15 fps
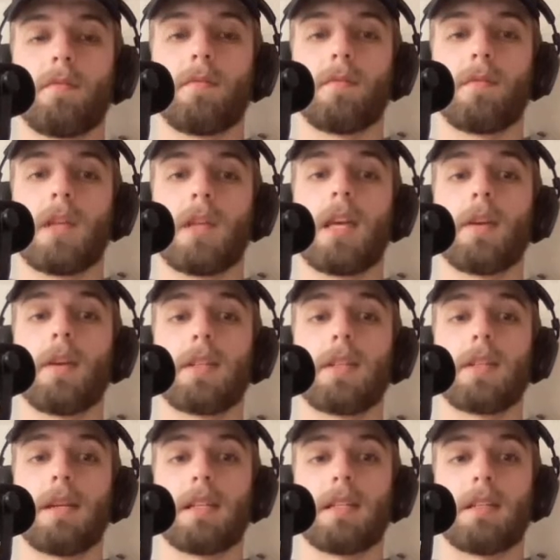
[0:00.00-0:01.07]
He went to
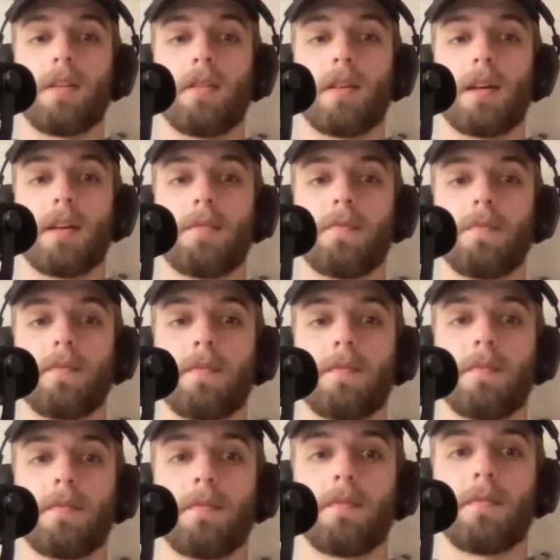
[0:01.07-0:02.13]
Minnesota.
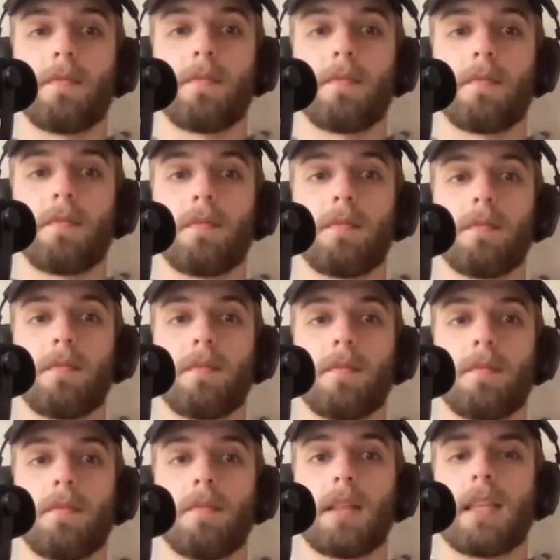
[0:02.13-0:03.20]
Yep.
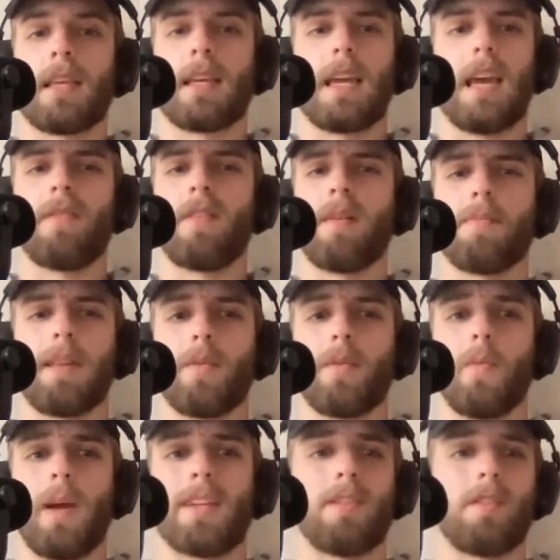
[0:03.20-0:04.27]
But they gave up like
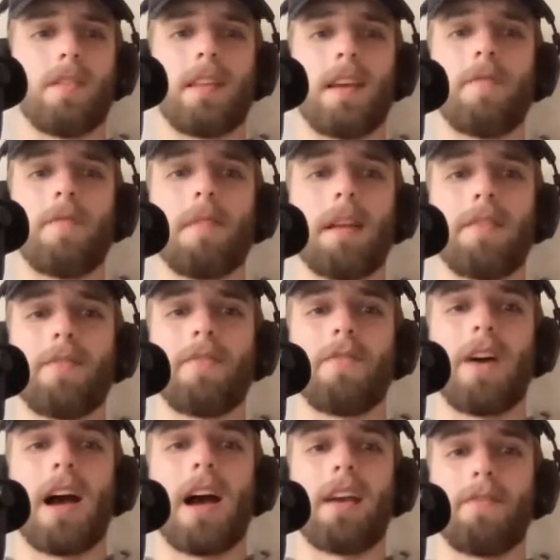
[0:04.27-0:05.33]
way too. They gave him like
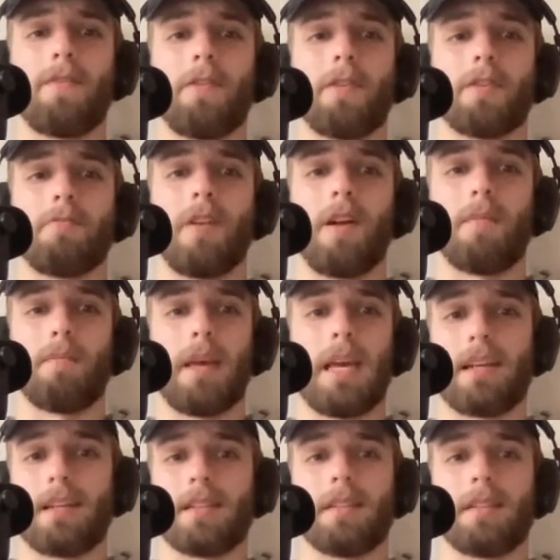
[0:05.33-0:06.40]
five first round
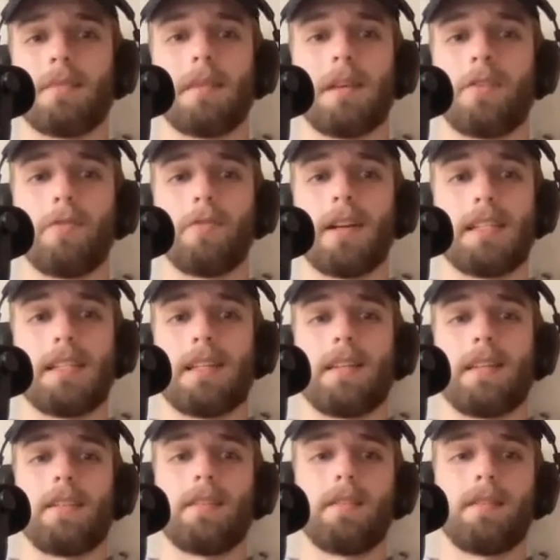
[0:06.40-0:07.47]
picks or something crazy.
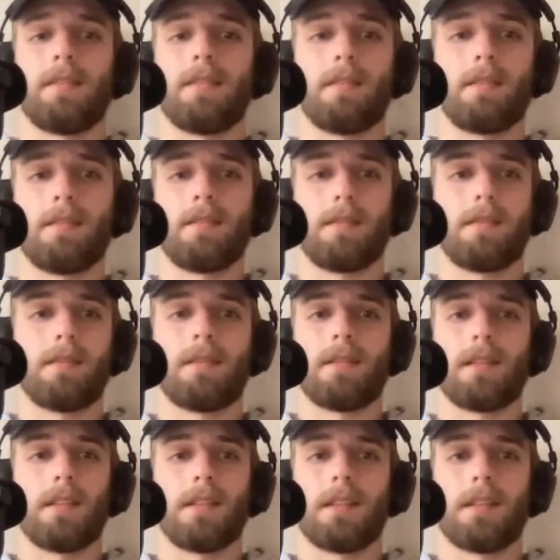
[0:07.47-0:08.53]
Yeah.
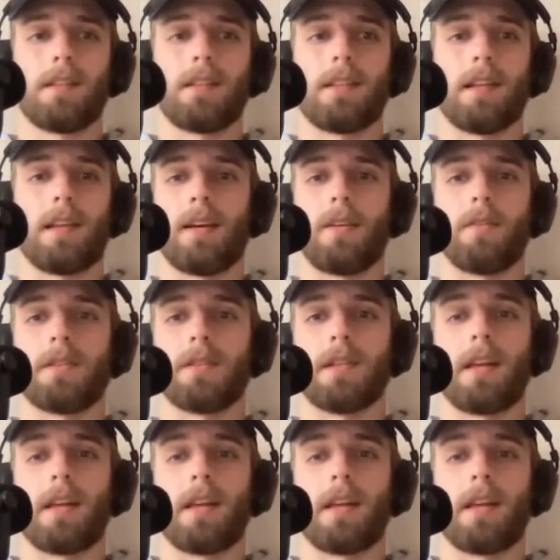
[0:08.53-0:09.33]
Yeah, it was.